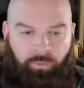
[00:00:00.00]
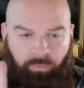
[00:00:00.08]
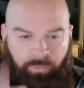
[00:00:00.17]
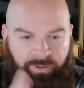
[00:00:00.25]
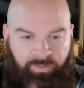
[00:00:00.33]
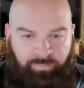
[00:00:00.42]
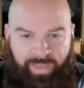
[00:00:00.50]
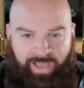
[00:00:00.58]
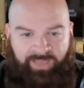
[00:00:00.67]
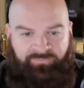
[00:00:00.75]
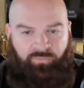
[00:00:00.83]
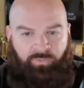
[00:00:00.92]
Welcome
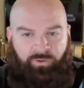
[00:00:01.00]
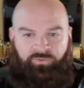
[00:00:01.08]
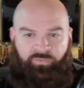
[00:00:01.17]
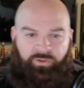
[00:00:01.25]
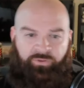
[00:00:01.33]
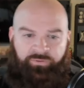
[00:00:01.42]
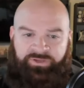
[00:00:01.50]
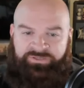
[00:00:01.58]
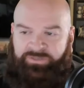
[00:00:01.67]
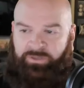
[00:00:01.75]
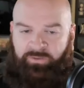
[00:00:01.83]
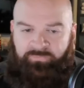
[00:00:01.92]
back, everyone, to another
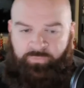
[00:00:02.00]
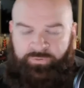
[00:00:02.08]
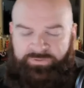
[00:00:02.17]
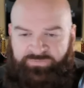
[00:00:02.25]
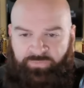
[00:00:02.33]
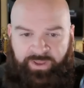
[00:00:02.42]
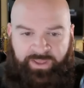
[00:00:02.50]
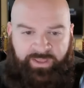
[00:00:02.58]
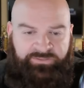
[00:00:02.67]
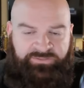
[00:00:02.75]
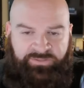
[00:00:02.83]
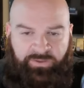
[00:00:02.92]
edition of Rudy's
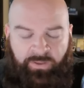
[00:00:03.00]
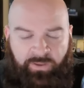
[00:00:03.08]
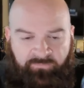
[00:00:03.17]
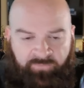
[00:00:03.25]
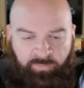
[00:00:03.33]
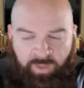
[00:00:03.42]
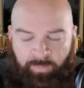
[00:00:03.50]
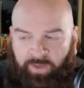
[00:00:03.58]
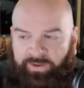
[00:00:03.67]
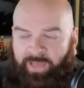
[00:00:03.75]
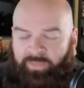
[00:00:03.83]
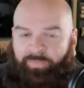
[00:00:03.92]
Rants from Come
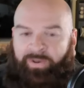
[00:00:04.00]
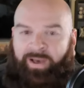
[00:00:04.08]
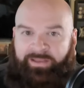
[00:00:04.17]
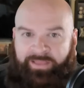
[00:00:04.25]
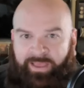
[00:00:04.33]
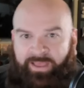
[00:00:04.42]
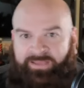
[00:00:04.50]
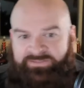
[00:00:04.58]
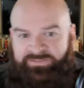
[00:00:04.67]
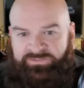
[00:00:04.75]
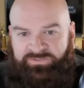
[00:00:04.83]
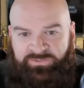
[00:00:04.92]
On Now, the podcast.
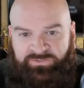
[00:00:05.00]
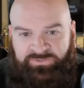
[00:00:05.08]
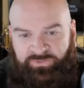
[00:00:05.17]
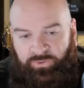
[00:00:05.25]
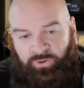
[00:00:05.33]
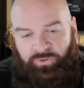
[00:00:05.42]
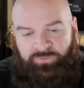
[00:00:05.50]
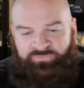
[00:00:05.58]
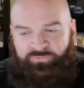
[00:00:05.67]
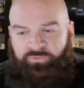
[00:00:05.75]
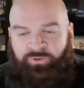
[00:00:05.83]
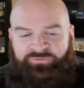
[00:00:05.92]
This is your host,
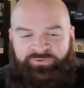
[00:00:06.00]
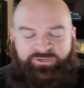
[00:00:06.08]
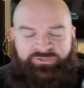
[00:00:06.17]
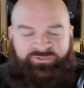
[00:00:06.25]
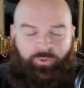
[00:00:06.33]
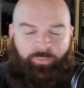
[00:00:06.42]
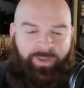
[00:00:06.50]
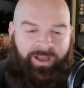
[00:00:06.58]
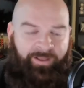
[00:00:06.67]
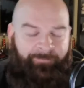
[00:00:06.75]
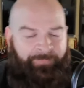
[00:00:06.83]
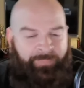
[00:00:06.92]
Rudy Rodriguez
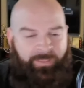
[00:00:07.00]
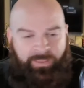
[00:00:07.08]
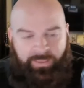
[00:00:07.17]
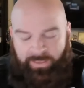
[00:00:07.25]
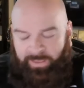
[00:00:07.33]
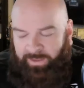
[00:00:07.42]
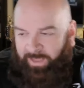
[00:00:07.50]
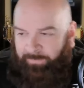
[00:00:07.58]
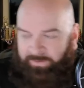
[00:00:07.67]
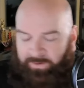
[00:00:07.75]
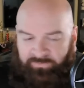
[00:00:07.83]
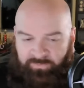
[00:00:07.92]
Chaumont, and
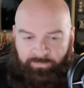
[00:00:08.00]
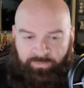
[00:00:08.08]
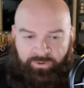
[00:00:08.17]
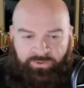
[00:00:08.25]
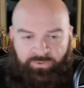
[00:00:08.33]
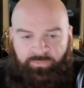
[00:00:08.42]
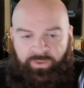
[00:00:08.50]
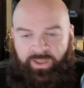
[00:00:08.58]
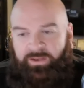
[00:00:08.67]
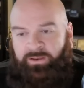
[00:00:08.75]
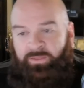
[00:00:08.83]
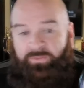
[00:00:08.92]
I'm here to bring you
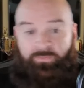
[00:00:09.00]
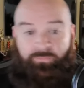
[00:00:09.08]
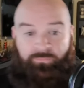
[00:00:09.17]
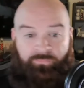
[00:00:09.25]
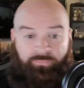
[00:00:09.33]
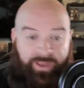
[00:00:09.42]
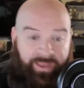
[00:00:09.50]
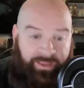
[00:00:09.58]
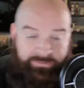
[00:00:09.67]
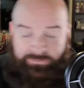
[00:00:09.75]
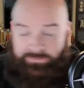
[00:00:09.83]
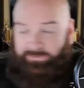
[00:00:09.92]
another
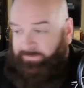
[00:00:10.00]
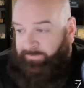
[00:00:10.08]
rant.